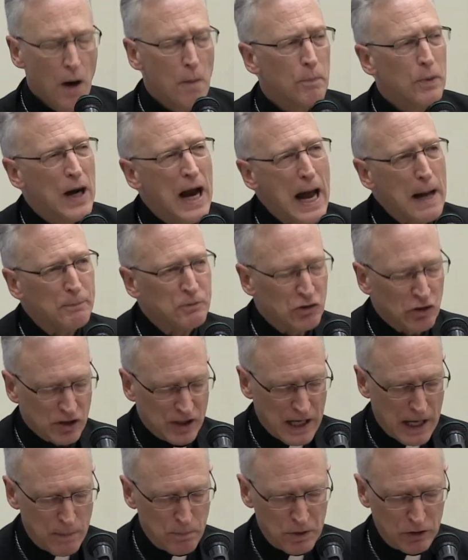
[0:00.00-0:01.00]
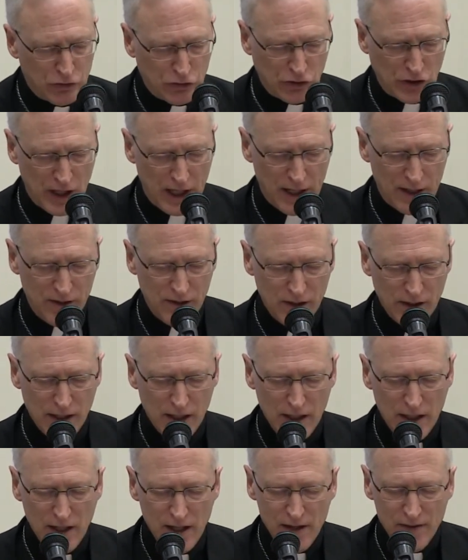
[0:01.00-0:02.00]
Perhaps it can be said
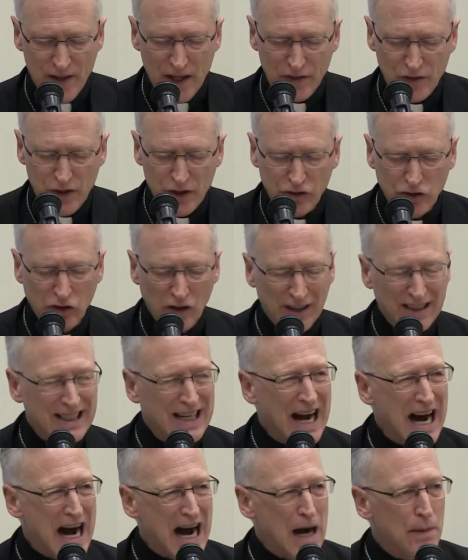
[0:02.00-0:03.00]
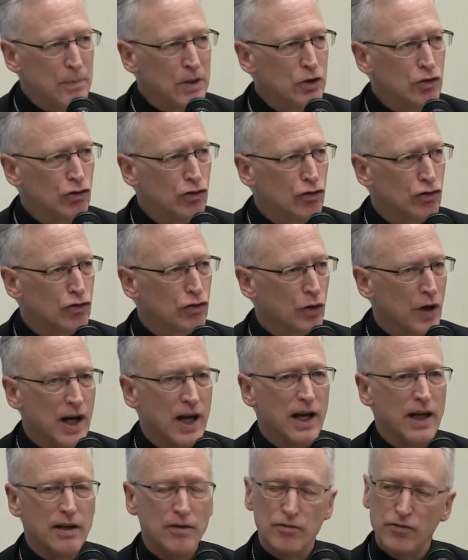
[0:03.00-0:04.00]
that this common
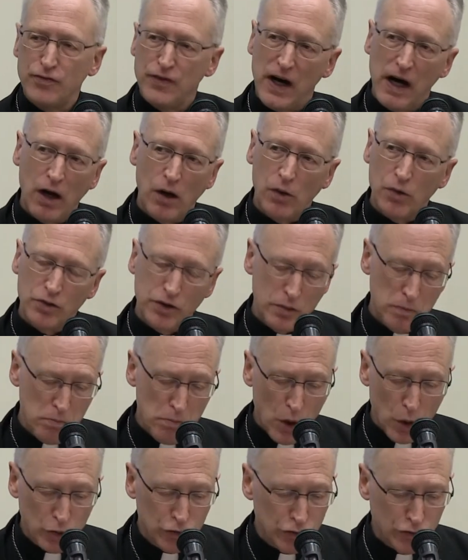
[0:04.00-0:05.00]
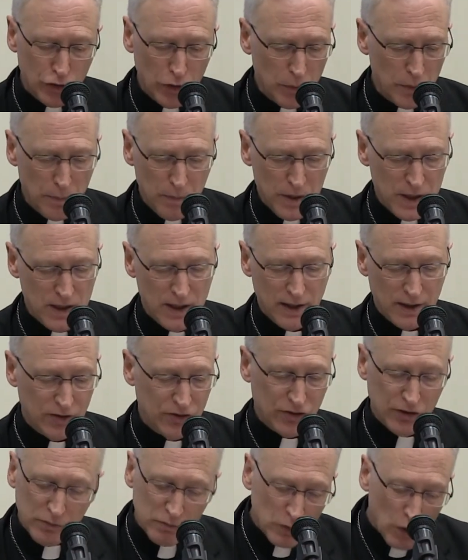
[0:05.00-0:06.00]
strain found in most human
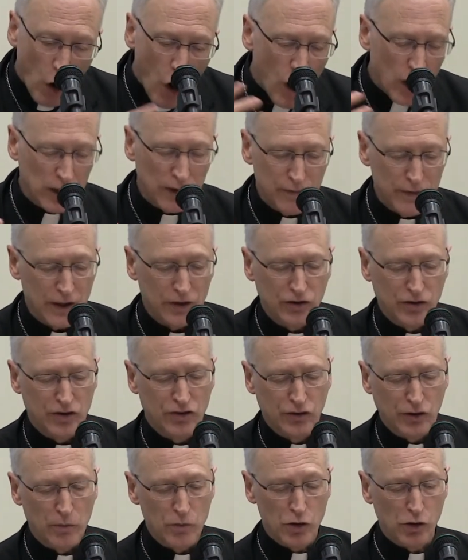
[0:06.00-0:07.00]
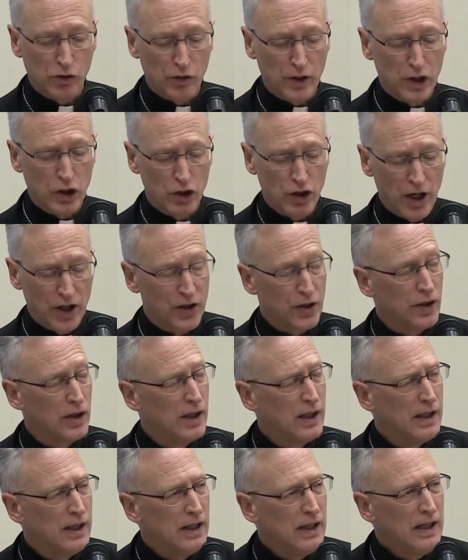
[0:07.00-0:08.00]
beings, all of us at some degree or
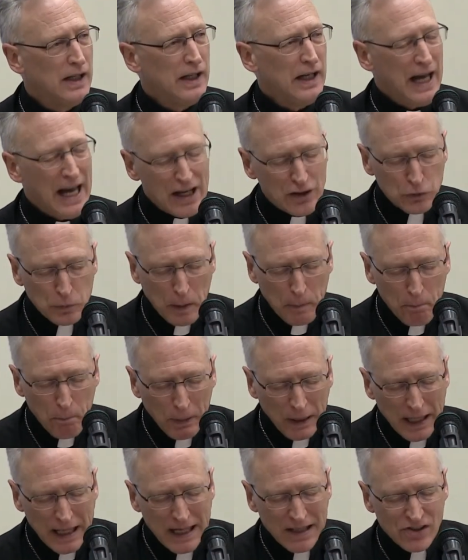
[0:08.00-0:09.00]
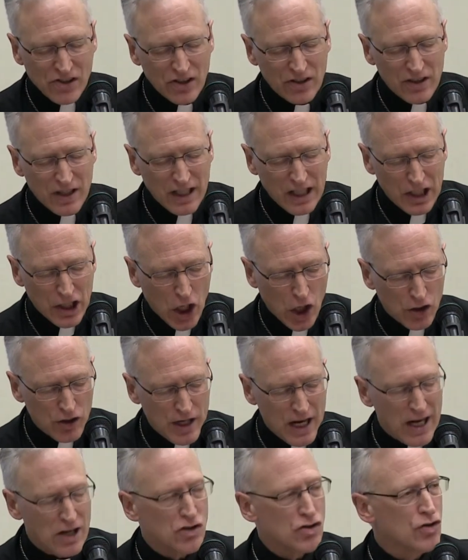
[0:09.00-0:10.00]
another, has been planted in our
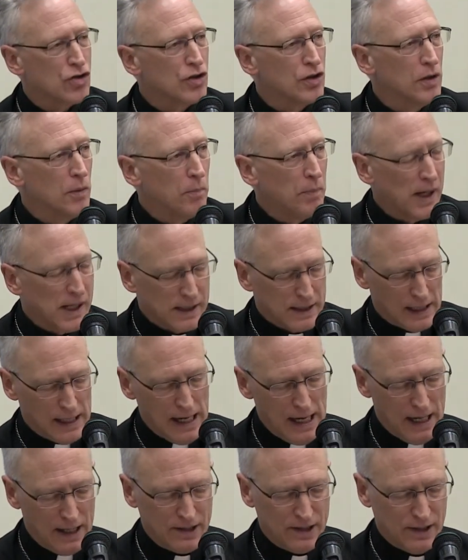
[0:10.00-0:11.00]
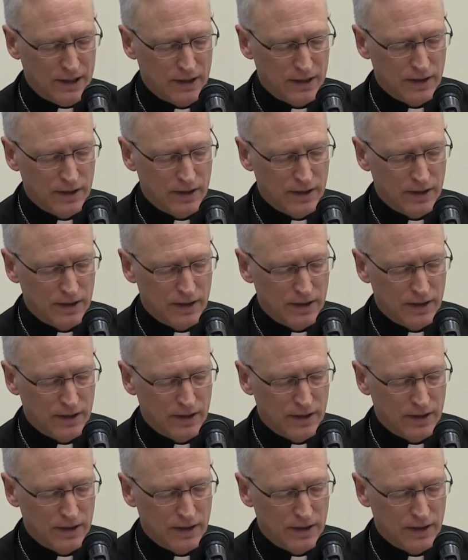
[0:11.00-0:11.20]
nature by God.